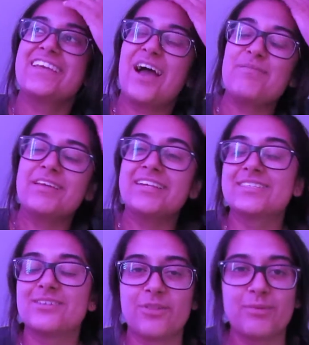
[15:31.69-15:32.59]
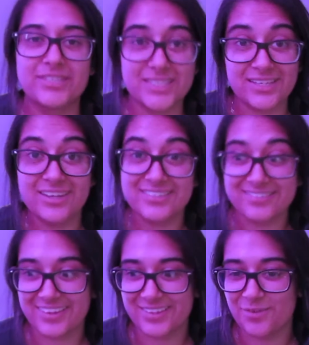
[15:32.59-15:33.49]
I mean, it's not the most exciting
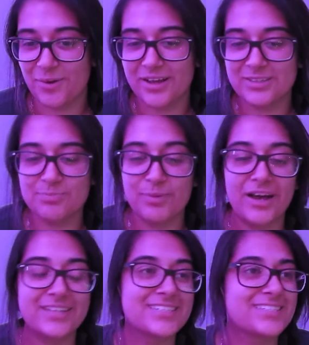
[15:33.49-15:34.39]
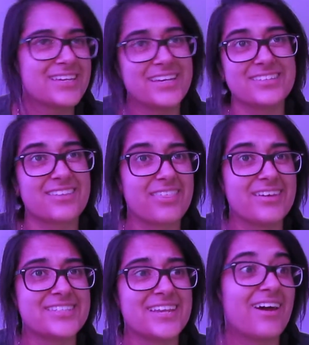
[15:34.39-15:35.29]
thing in the world, but it is a
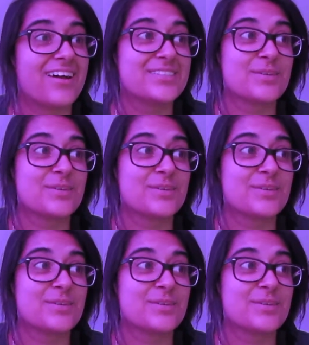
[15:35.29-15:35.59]
Thursday night.